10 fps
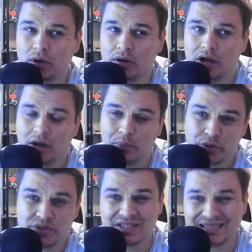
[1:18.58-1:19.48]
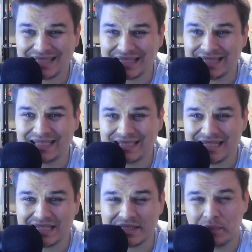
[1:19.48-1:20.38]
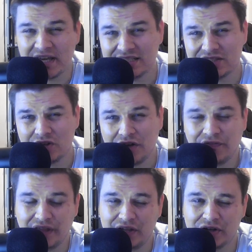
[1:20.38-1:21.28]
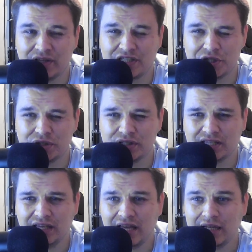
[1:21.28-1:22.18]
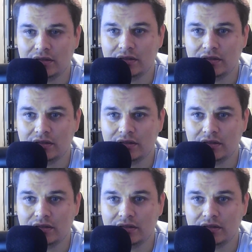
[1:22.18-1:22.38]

boost statistics based off the hero that you're looking at.